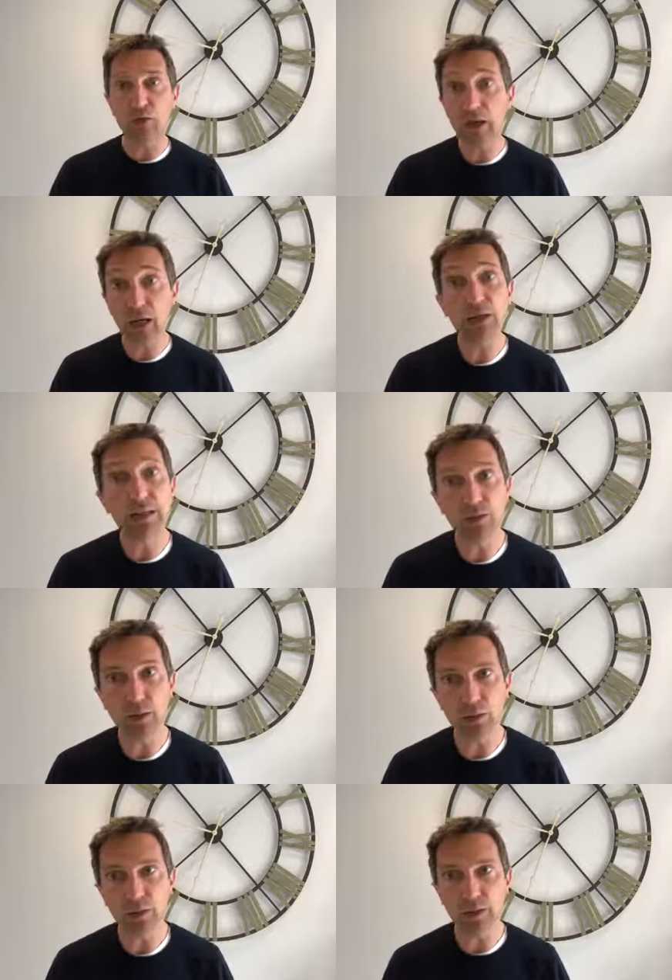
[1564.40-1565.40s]
I think it
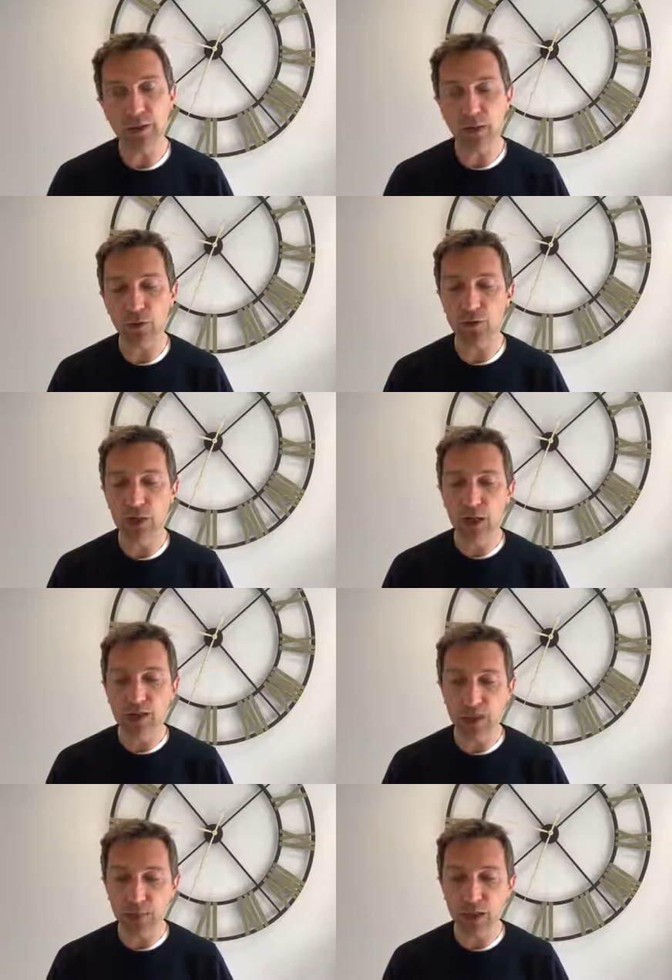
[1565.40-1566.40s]
definitely would have done. Now,
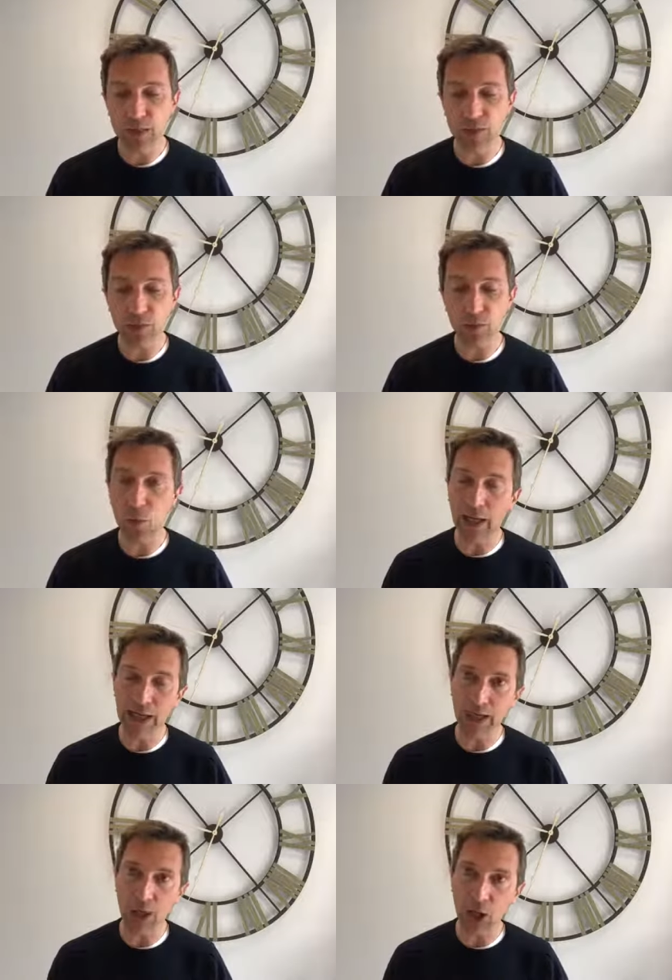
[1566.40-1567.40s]
sometimes there's quite
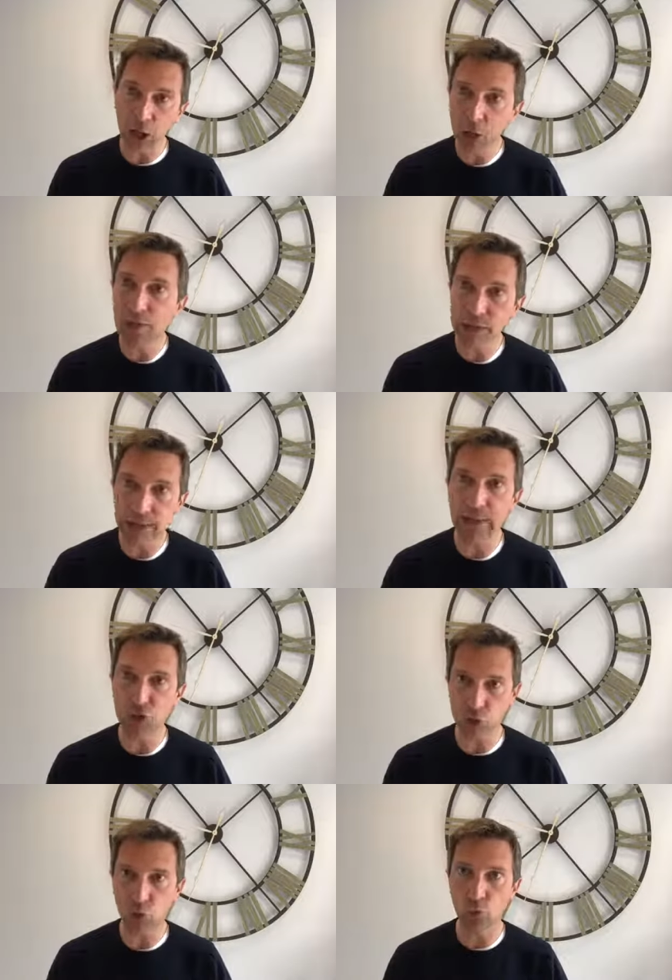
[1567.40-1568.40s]
a close
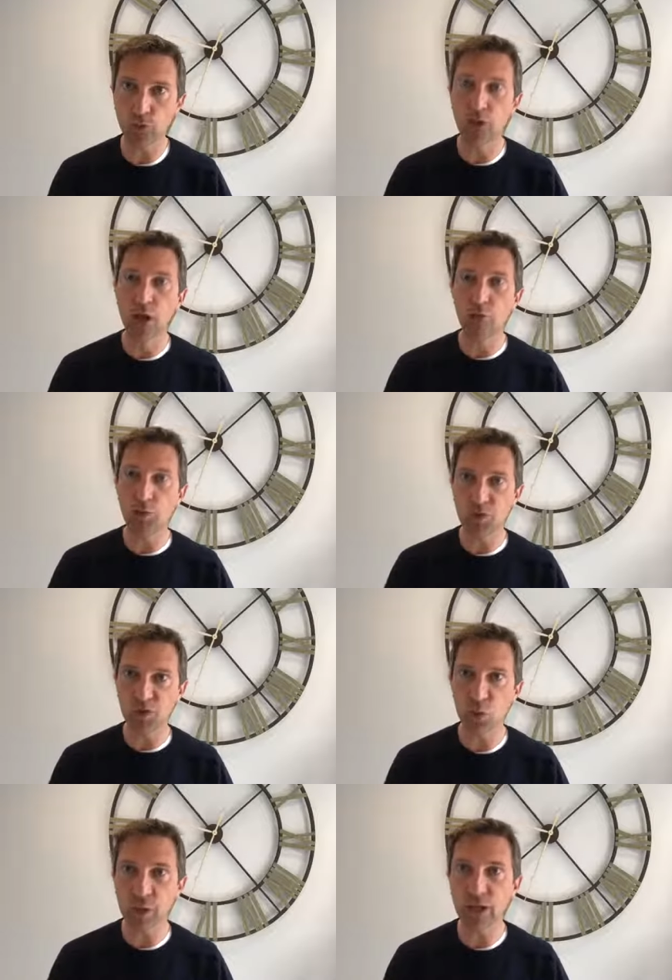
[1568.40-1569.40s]
link drawn
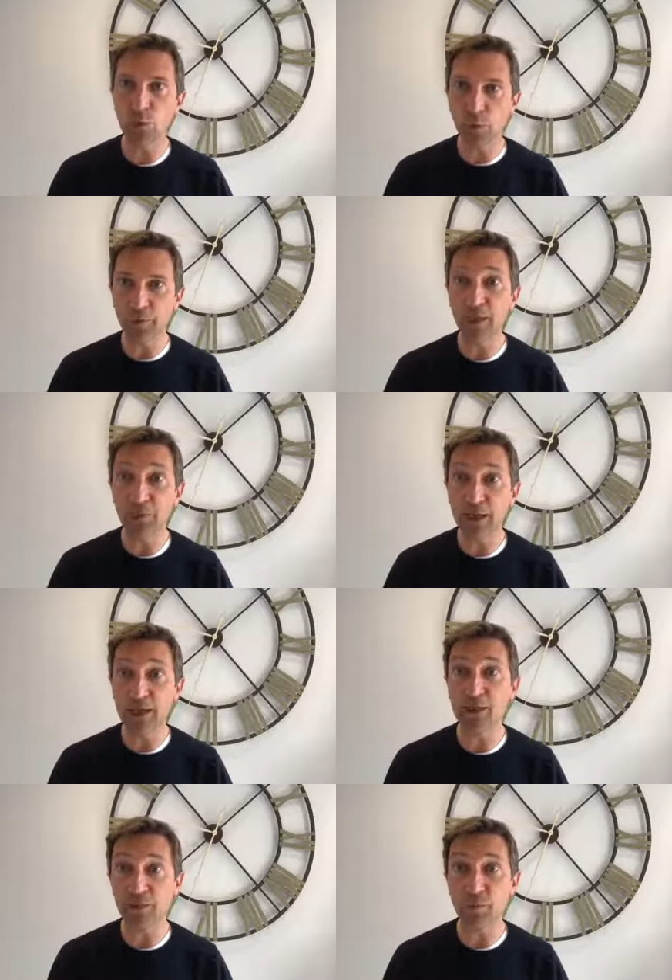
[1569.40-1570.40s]
between what the
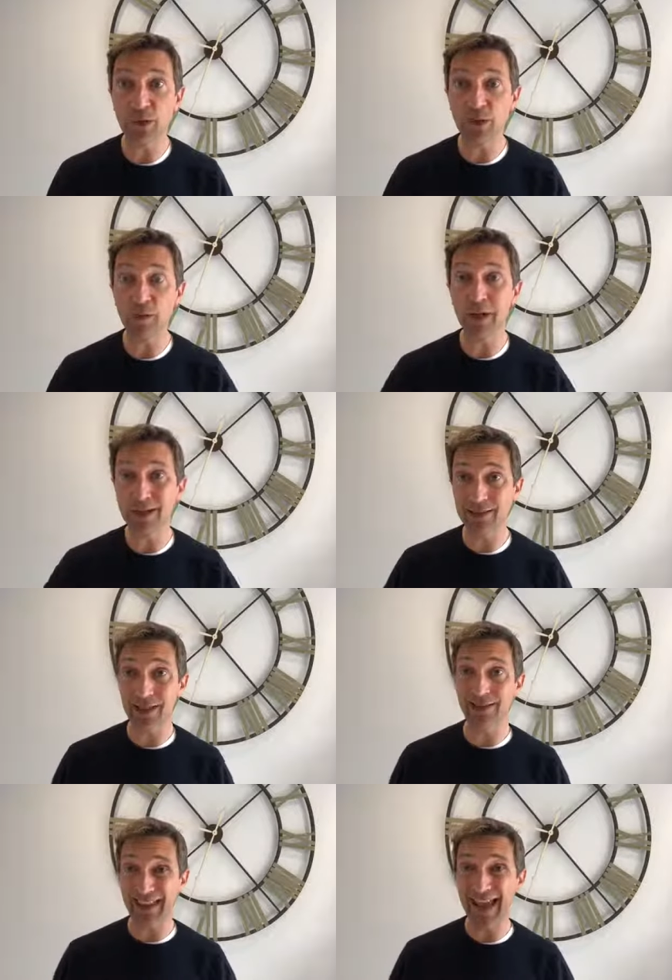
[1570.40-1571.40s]
Athenians have been doing
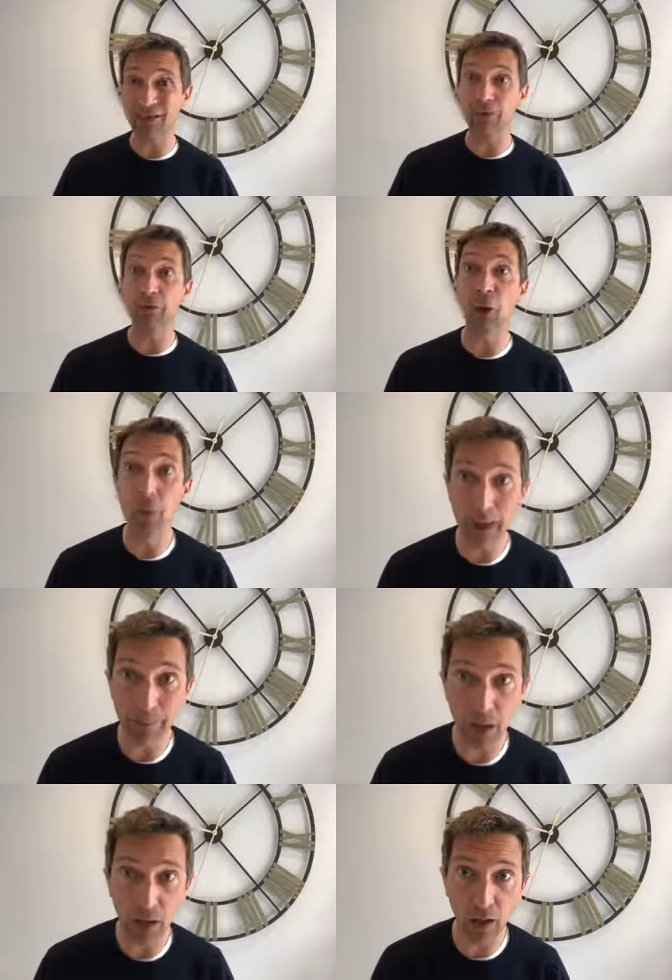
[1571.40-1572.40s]
as at the head of their own
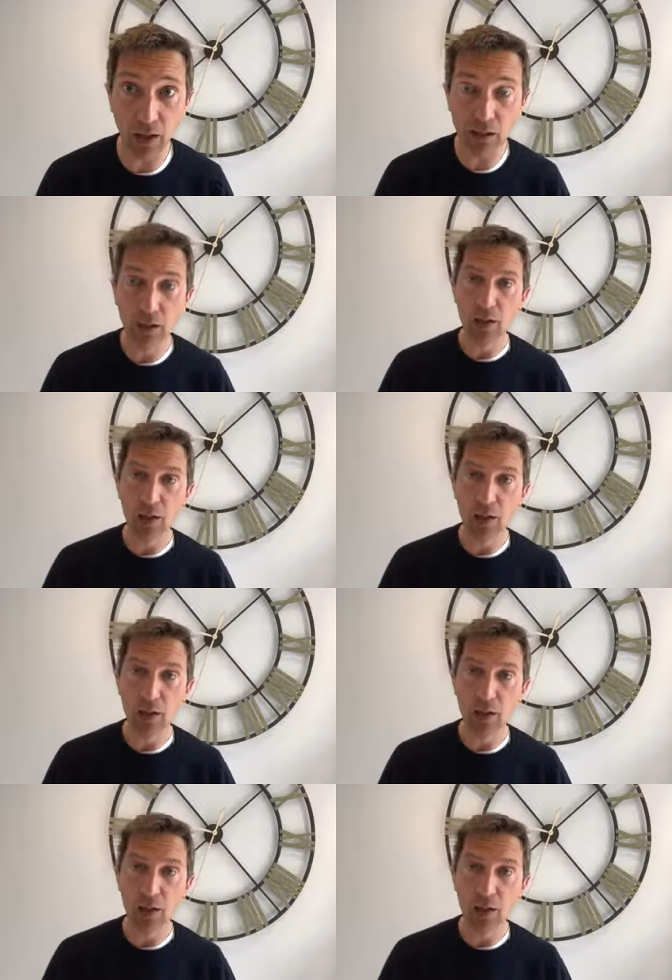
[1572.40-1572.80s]
empire,